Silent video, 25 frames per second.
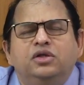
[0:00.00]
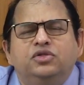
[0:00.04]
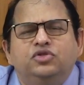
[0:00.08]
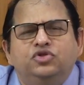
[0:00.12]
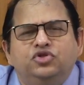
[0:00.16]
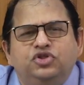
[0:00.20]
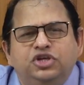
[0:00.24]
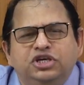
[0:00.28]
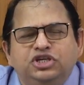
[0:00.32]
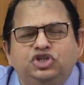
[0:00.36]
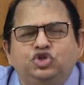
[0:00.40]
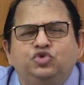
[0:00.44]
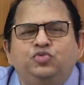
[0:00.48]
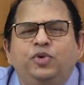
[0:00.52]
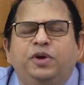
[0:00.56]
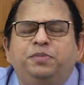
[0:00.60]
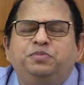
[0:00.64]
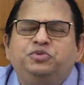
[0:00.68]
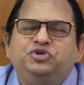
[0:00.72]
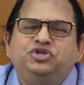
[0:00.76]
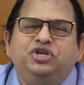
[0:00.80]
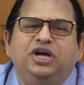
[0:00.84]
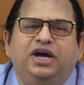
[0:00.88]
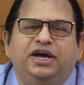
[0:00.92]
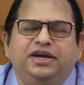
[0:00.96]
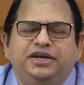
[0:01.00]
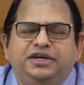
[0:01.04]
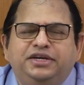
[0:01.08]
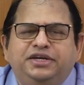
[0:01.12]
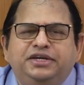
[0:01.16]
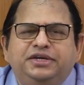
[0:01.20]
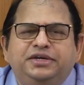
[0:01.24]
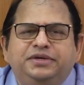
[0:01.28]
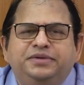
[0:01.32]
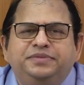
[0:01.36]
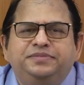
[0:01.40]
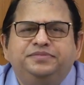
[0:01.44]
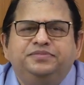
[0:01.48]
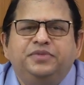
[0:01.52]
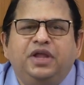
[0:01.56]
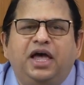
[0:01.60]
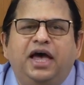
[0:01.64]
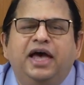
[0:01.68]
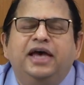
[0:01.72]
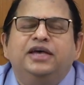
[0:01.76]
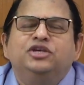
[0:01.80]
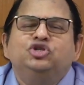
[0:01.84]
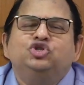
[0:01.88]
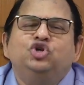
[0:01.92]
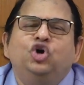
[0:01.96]
This website
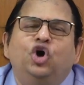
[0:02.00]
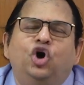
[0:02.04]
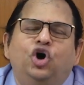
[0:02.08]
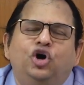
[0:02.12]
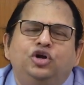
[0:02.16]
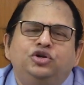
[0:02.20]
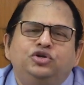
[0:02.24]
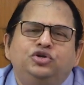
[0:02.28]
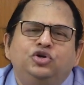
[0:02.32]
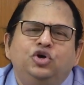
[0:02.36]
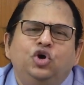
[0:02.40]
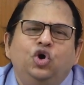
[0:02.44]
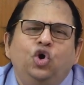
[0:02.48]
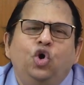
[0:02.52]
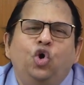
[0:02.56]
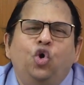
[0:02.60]
has got